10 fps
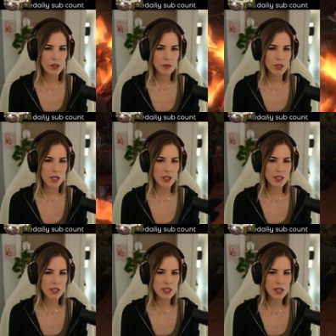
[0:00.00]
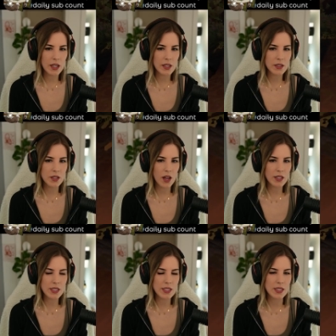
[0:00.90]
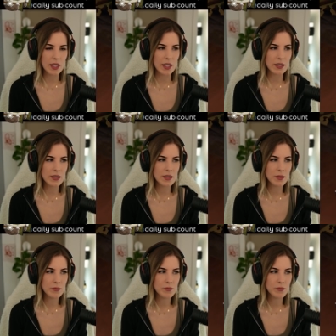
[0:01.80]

You talk to this guy? Talk to Slate.